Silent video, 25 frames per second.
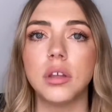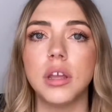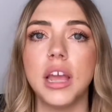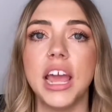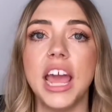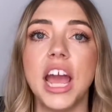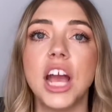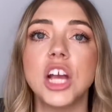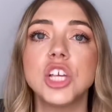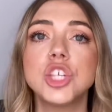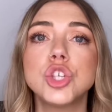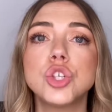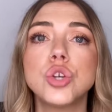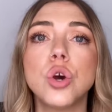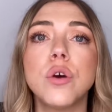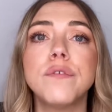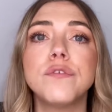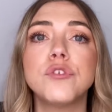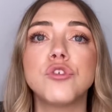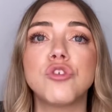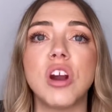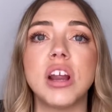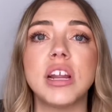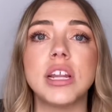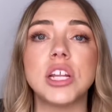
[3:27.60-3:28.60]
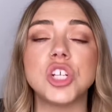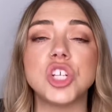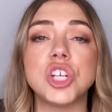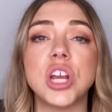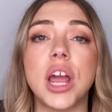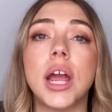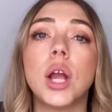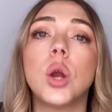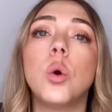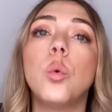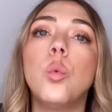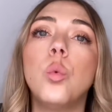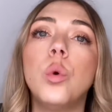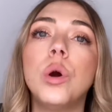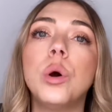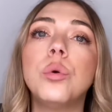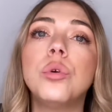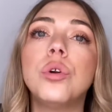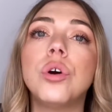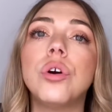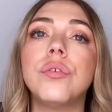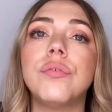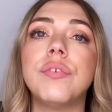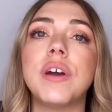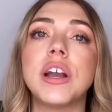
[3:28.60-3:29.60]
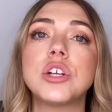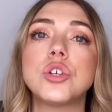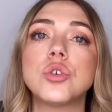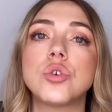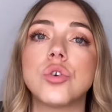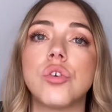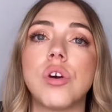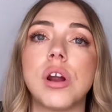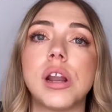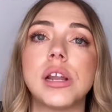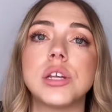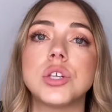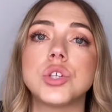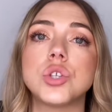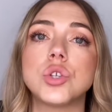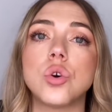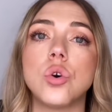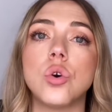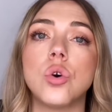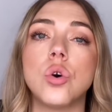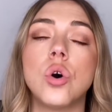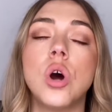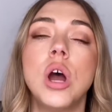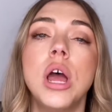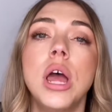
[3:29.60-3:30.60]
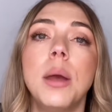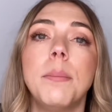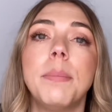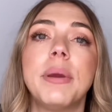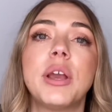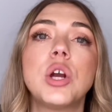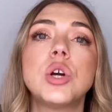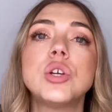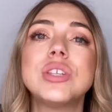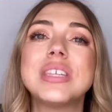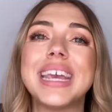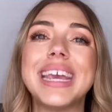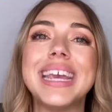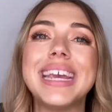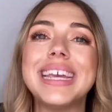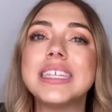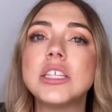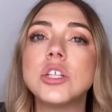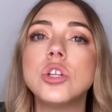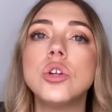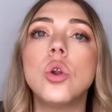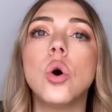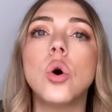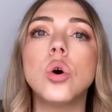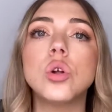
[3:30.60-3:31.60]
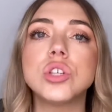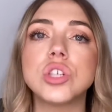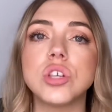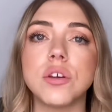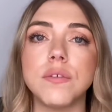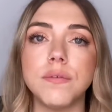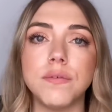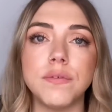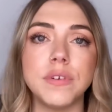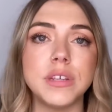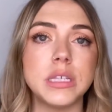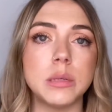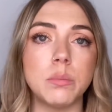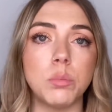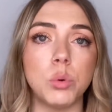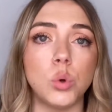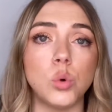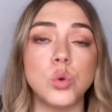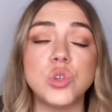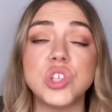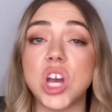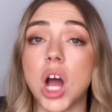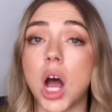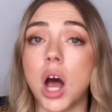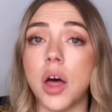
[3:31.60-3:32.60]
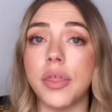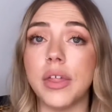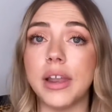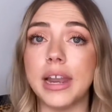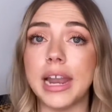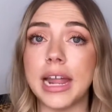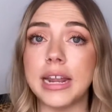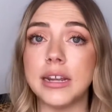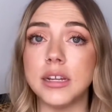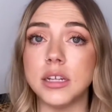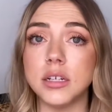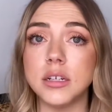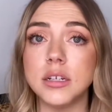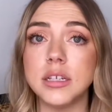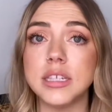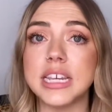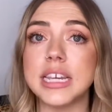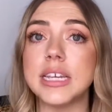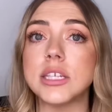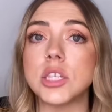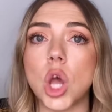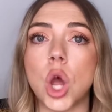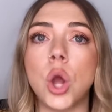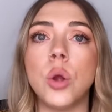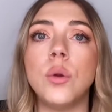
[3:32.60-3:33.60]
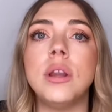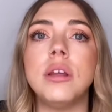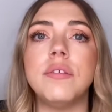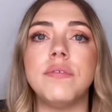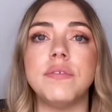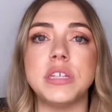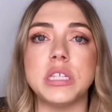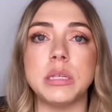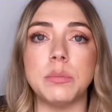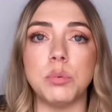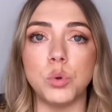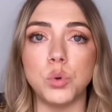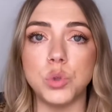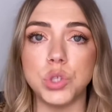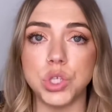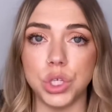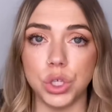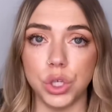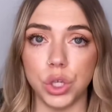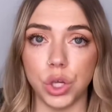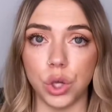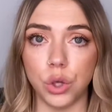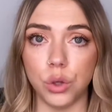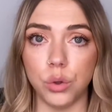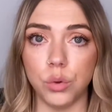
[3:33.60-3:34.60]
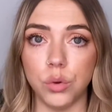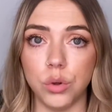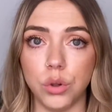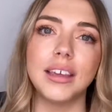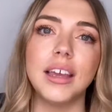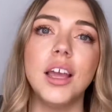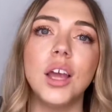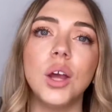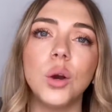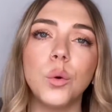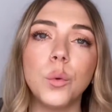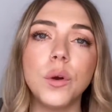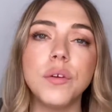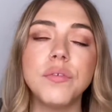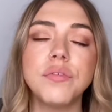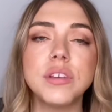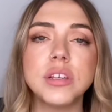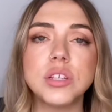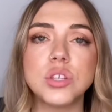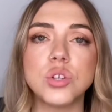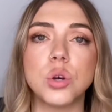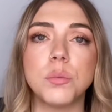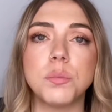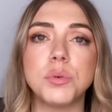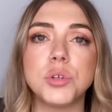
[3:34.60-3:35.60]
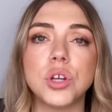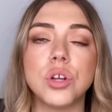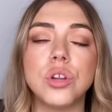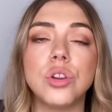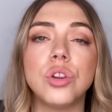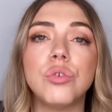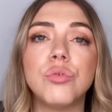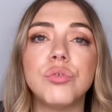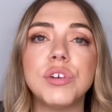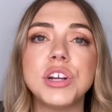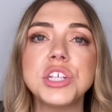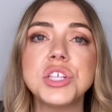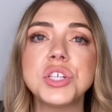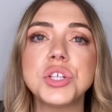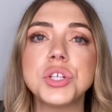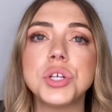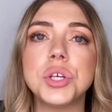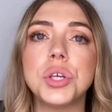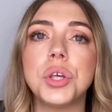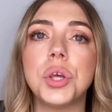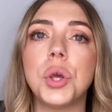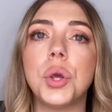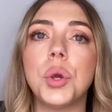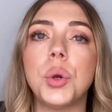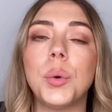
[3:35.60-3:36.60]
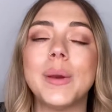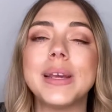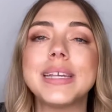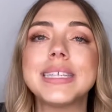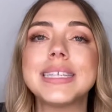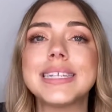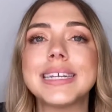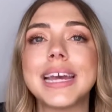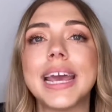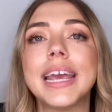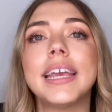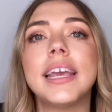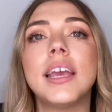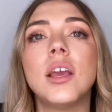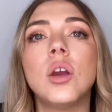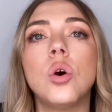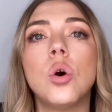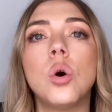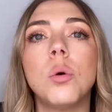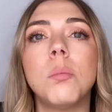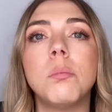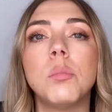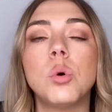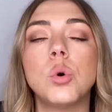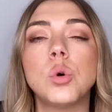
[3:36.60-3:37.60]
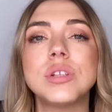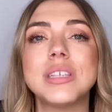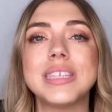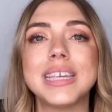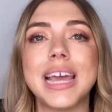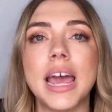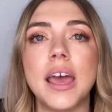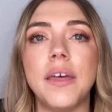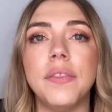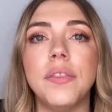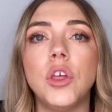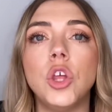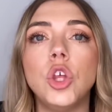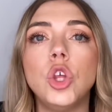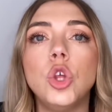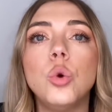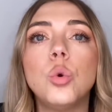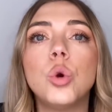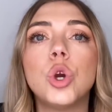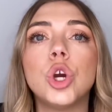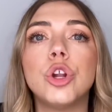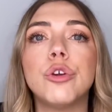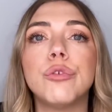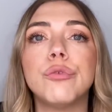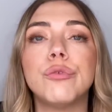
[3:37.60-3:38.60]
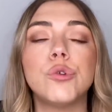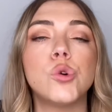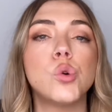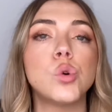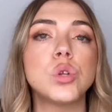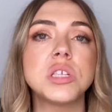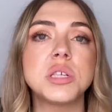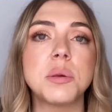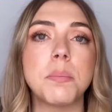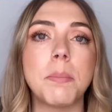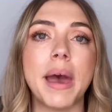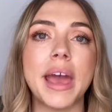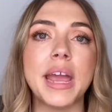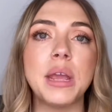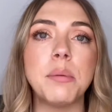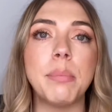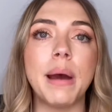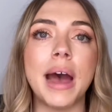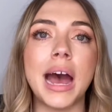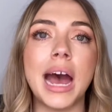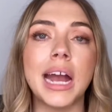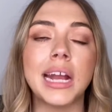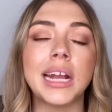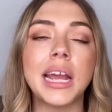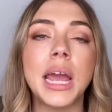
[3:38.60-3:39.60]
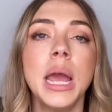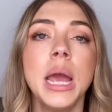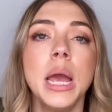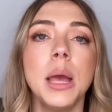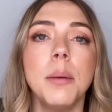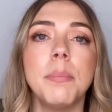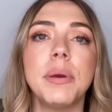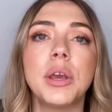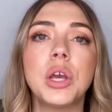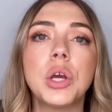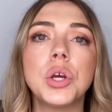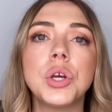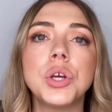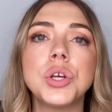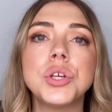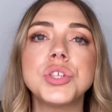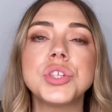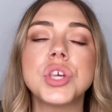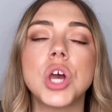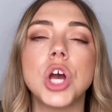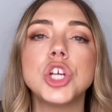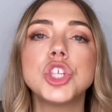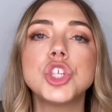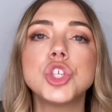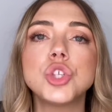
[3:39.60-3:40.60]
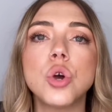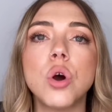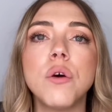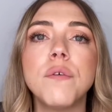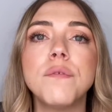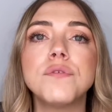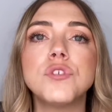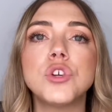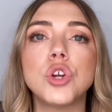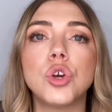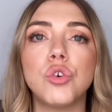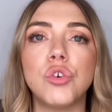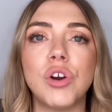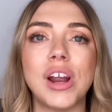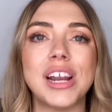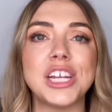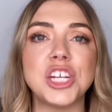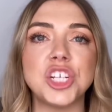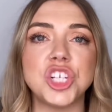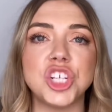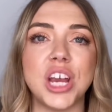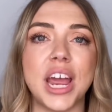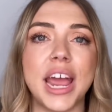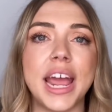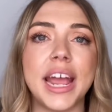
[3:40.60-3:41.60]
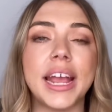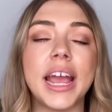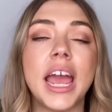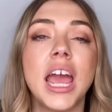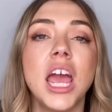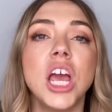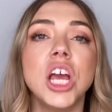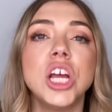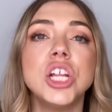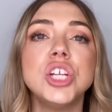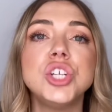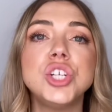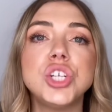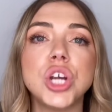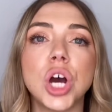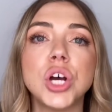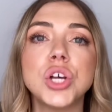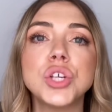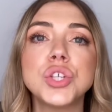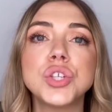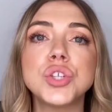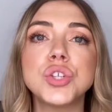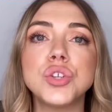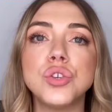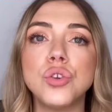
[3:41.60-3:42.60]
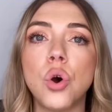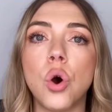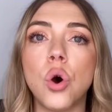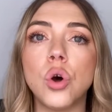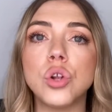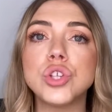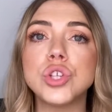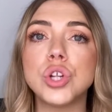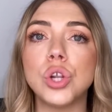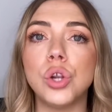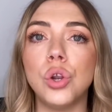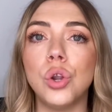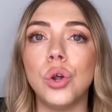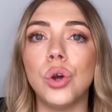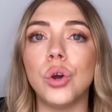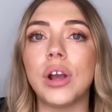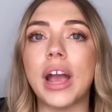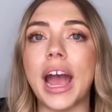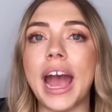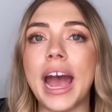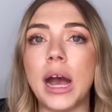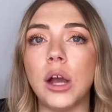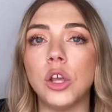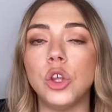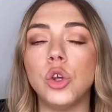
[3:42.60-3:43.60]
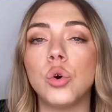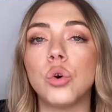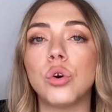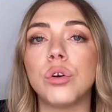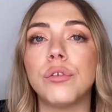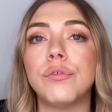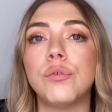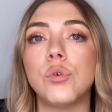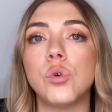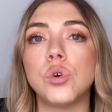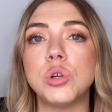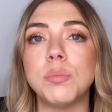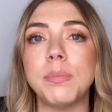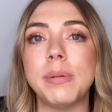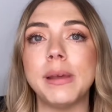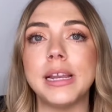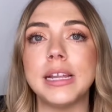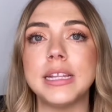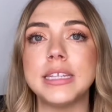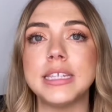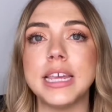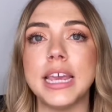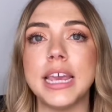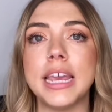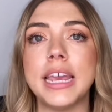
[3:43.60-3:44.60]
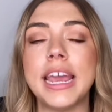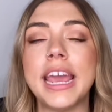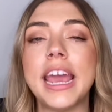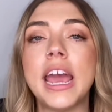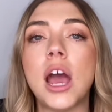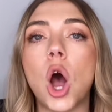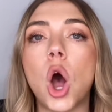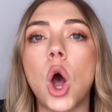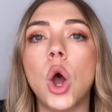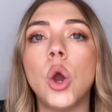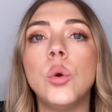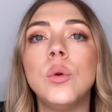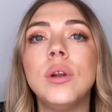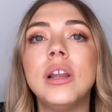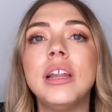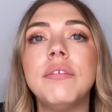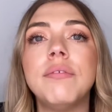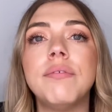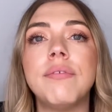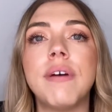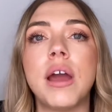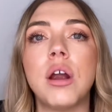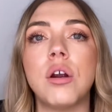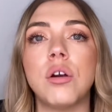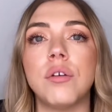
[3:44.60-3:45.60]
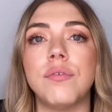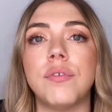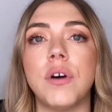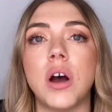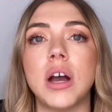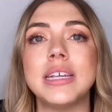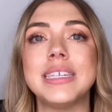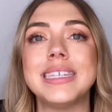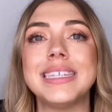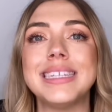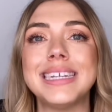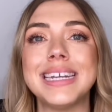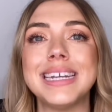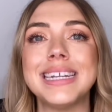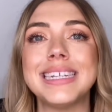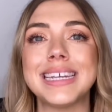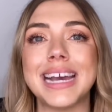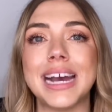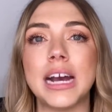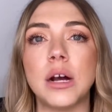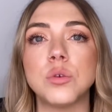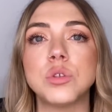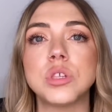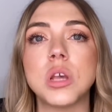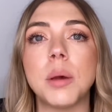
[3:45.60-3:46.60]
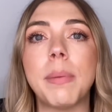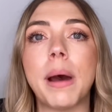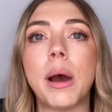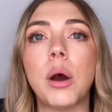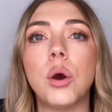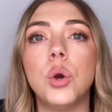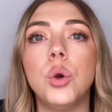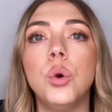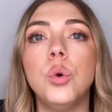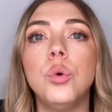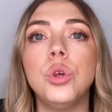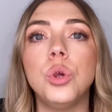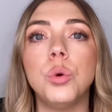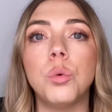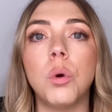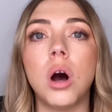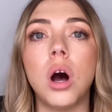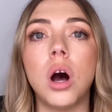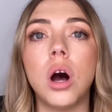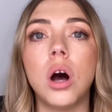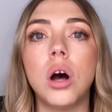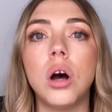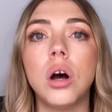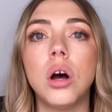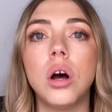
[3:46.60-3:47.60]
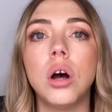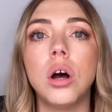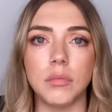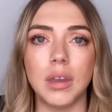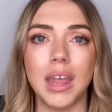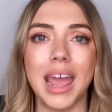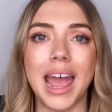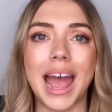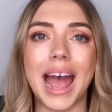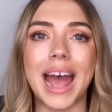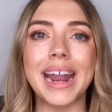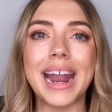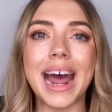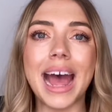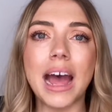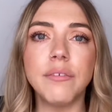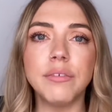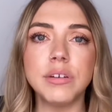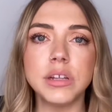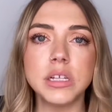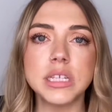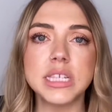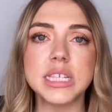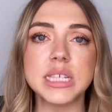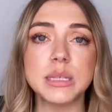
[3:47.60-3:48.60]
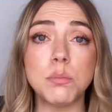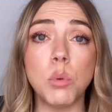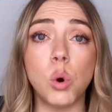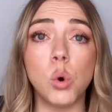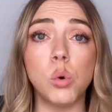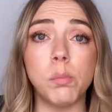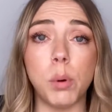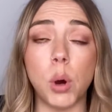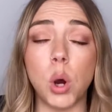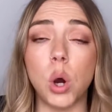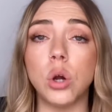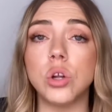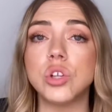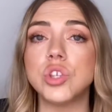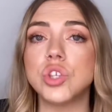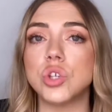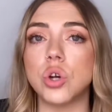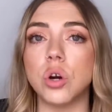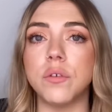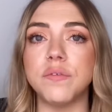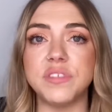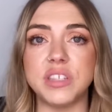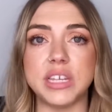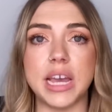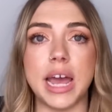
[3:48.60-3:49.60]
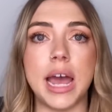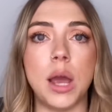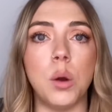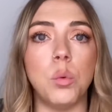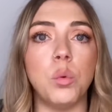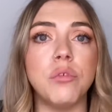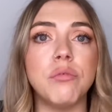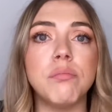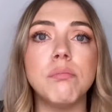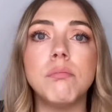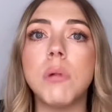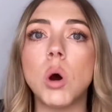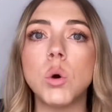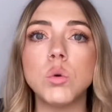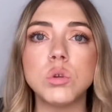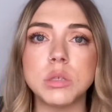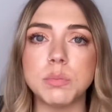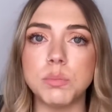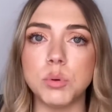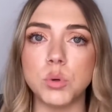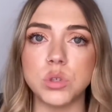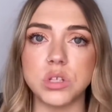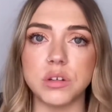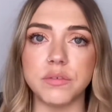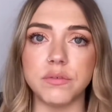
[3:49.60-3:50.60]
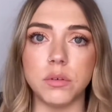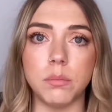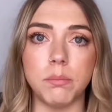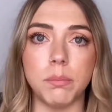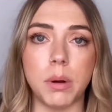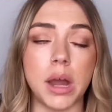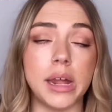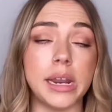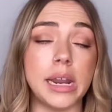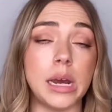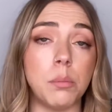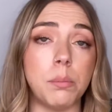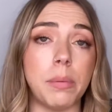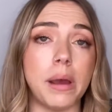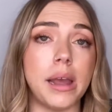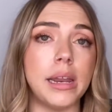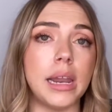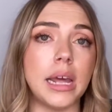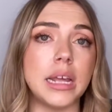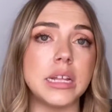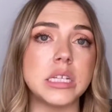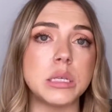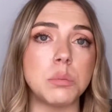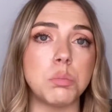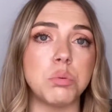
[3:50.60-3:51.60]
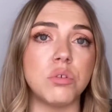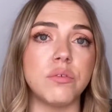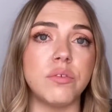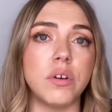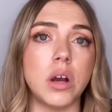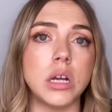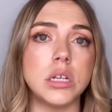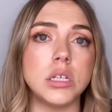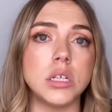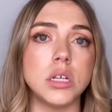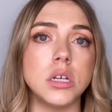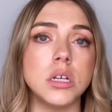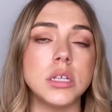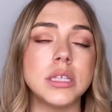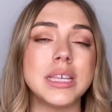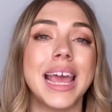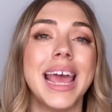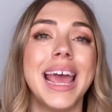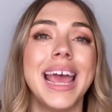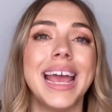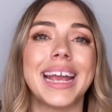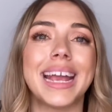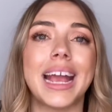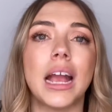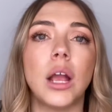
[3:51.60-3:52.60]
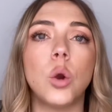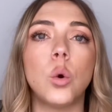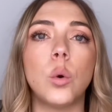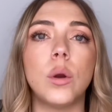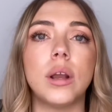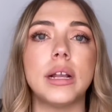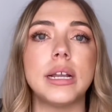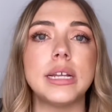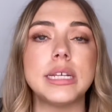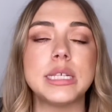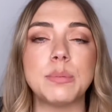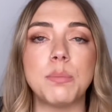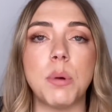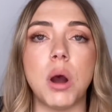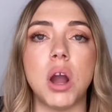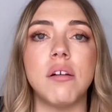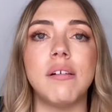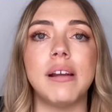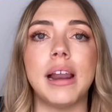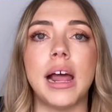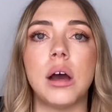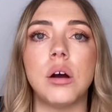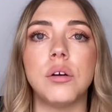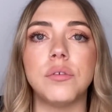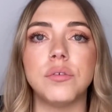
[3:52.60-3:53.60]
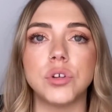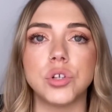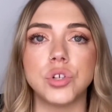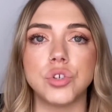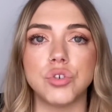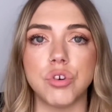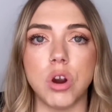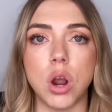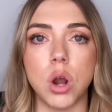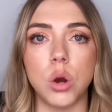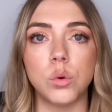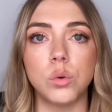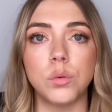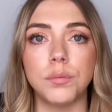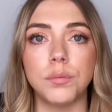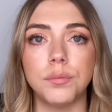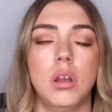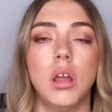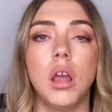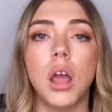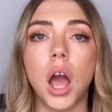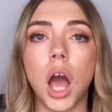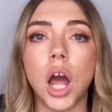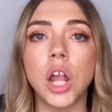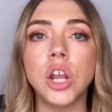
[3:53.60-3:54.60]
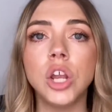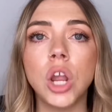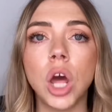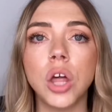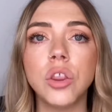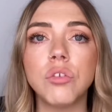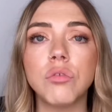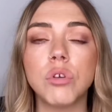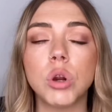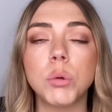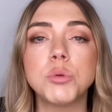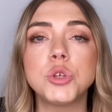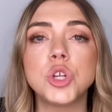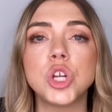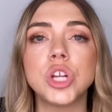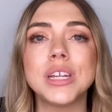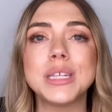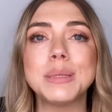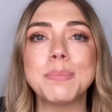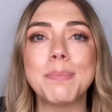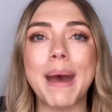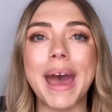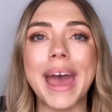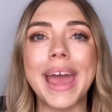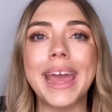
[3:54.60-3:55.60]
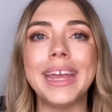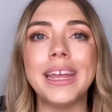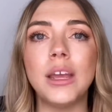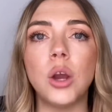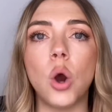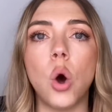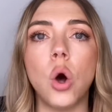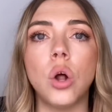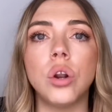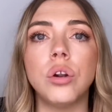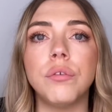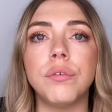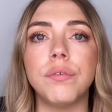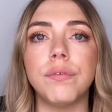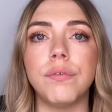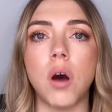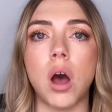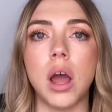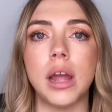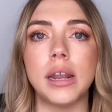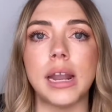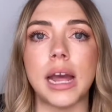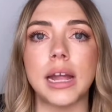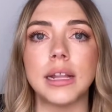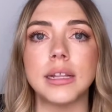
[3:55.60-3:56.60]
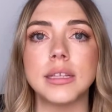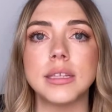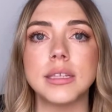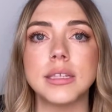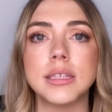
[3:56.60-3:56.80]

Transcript: A soft credit check will not affect your credit score because it is not visible to other lenders, it's only visible to you. With this option, the risk to you is taking on more debt that you can afford to pay back, because a soft credit check does not look at your affordability. It only verifies details about who you are. And having small pots of debt with multiple different buy now, pay later providers can quickly spiral out of control. Another option is pay on finance.